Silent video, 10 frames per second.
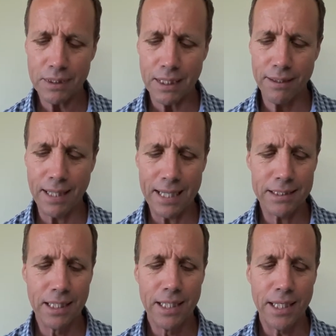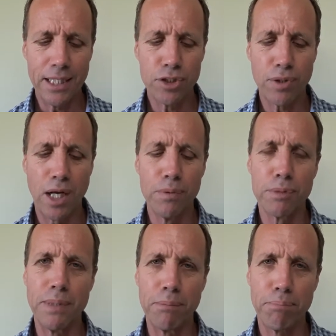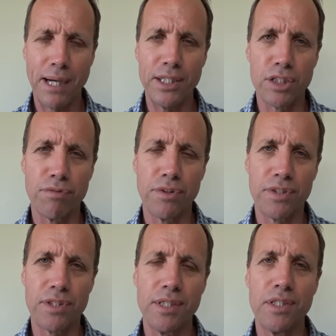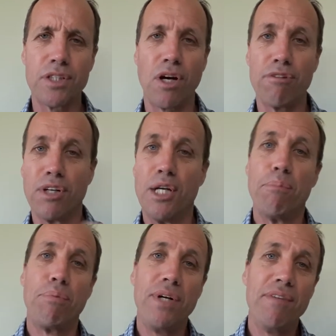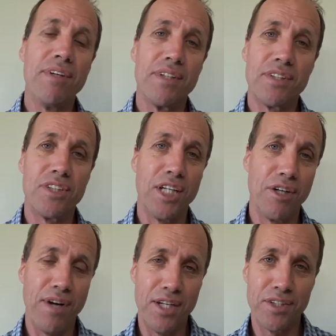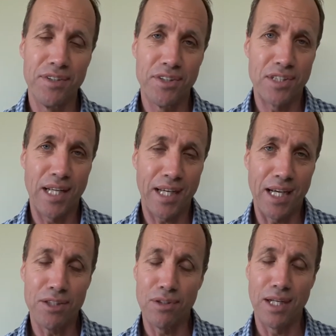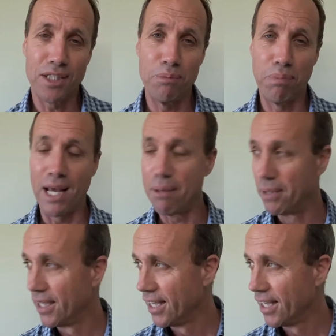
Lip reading: that Israel was being punished for the sins of previous generations, just like us who like to blame